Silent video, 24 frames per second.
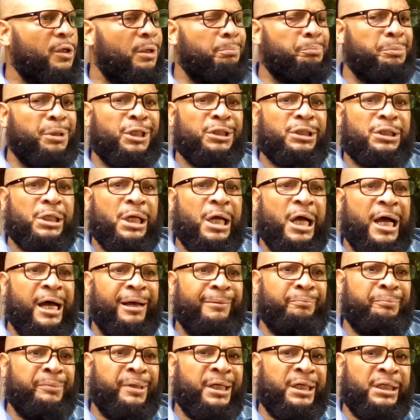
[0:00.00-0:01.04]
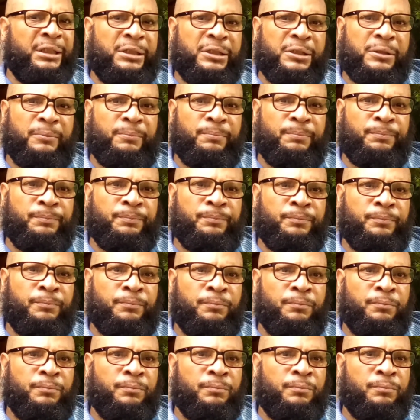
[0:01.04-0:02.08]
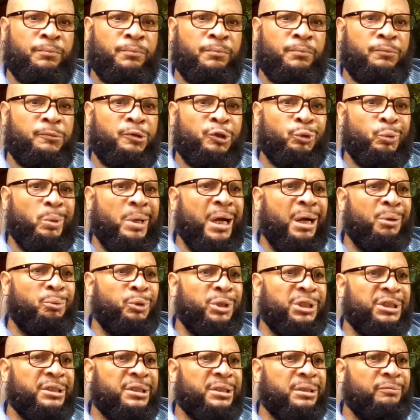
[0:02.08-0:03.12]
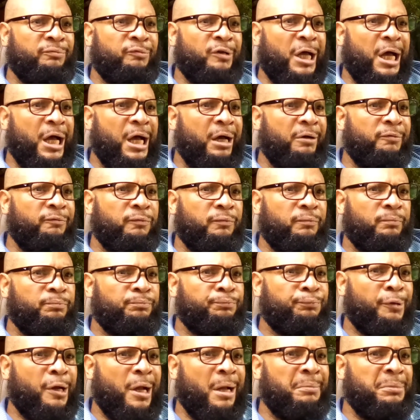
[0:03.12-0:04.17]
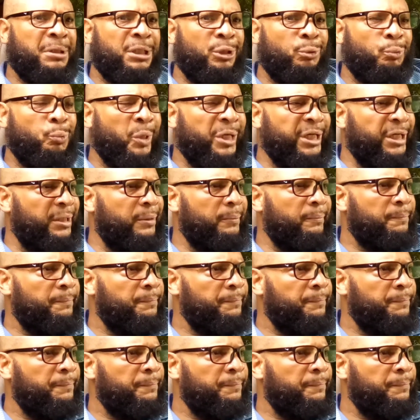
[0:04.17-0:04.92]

a bunch of hot mess. Sure, I wouldn't survive probably a week.